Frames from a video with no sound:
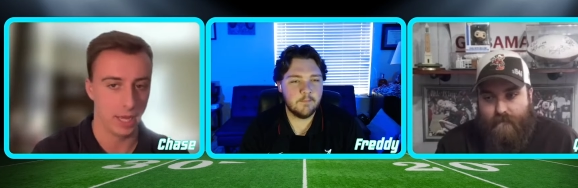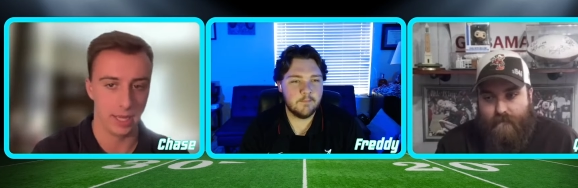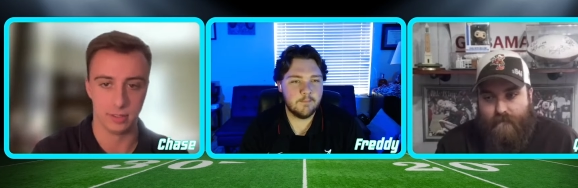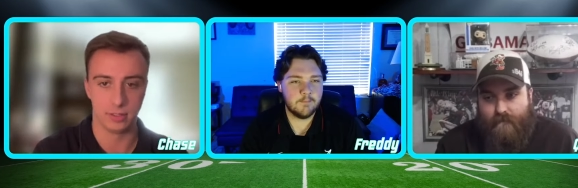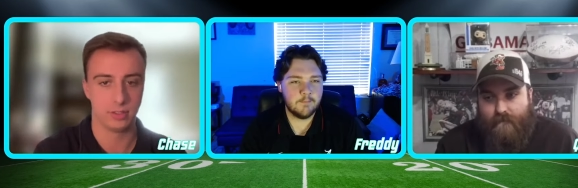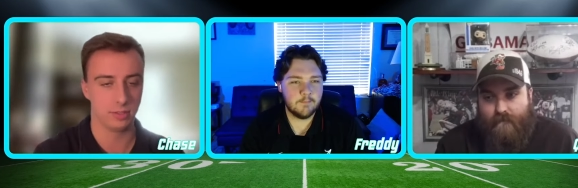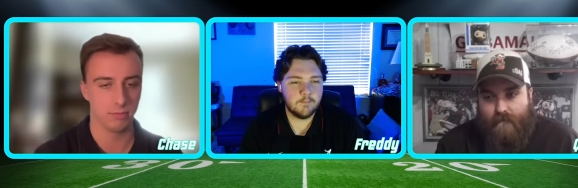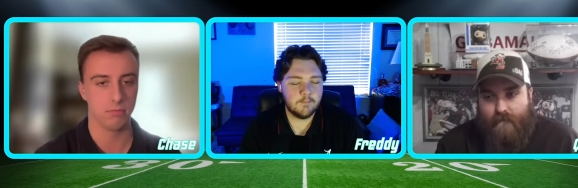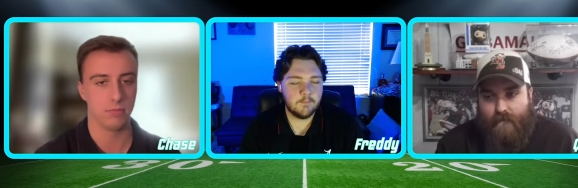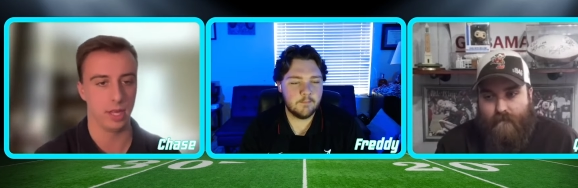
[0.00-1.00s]
Speaker 1: it's
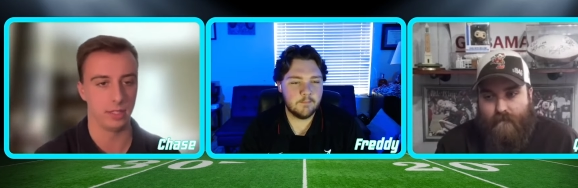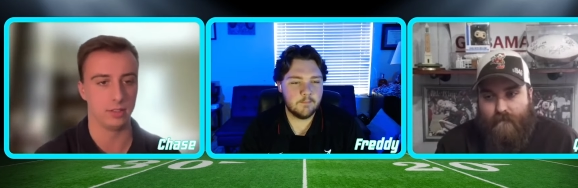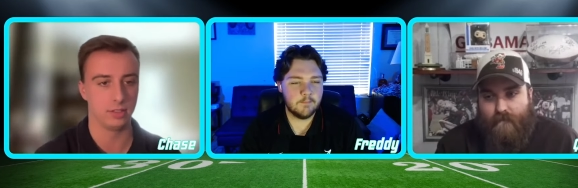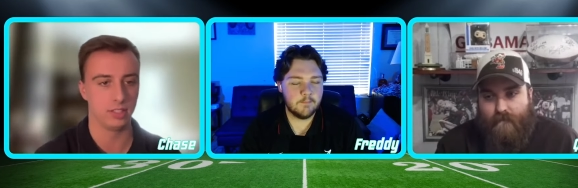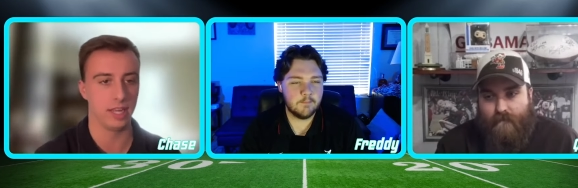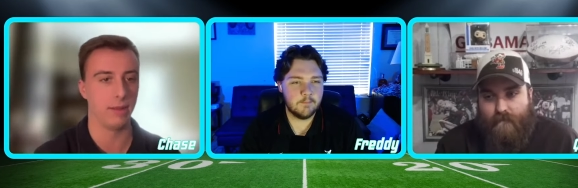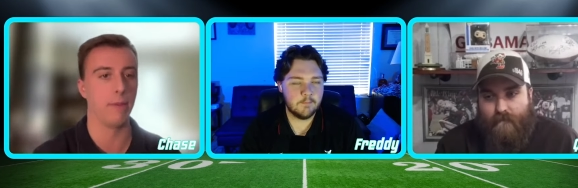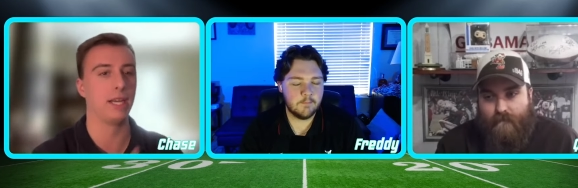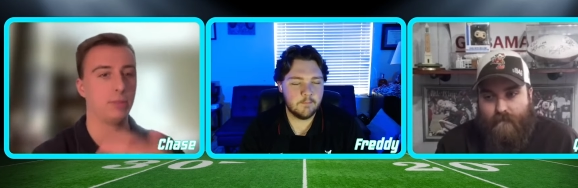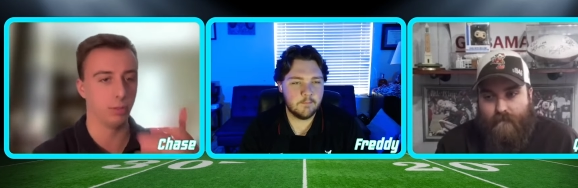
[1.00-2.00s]
it's
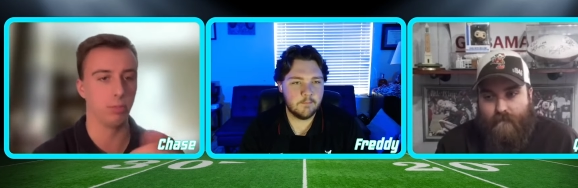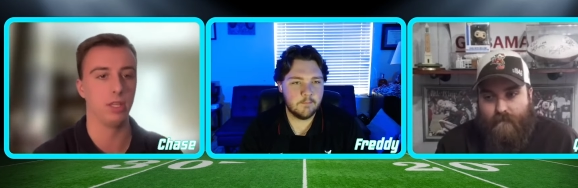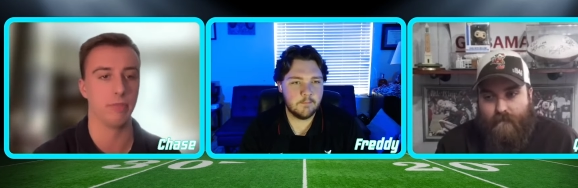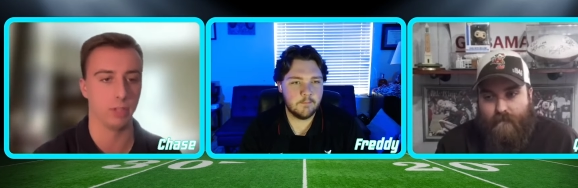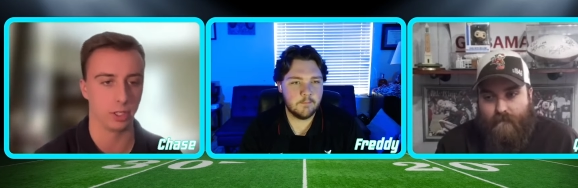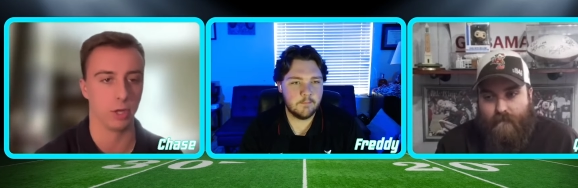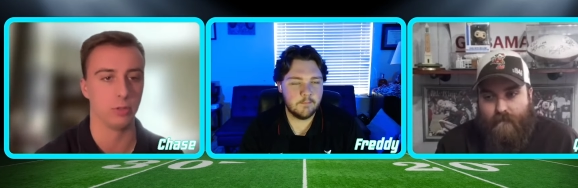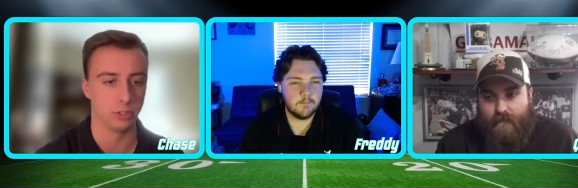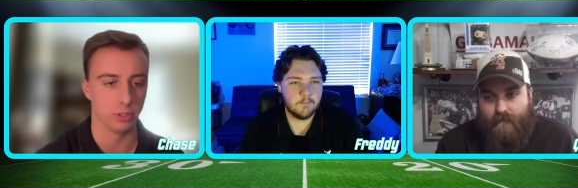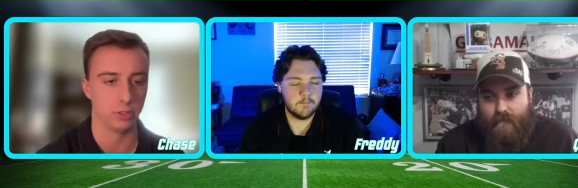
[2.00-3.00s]
it, it, makes me believe in the
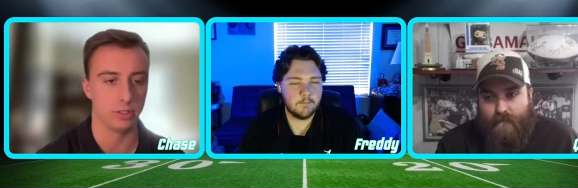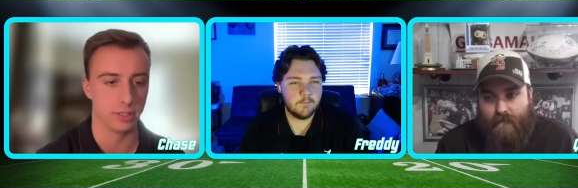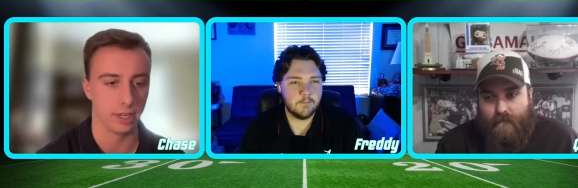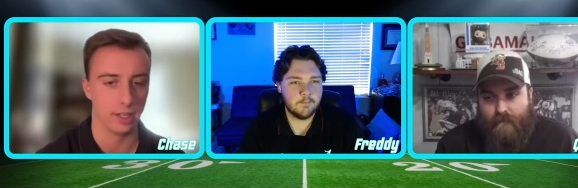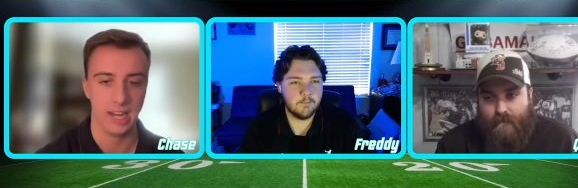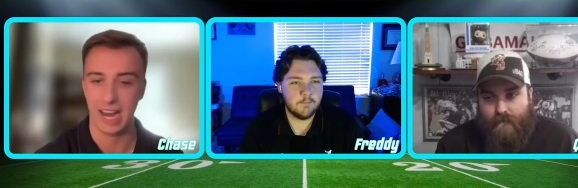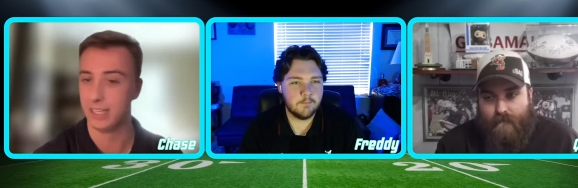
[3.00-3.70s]
coaching duties there.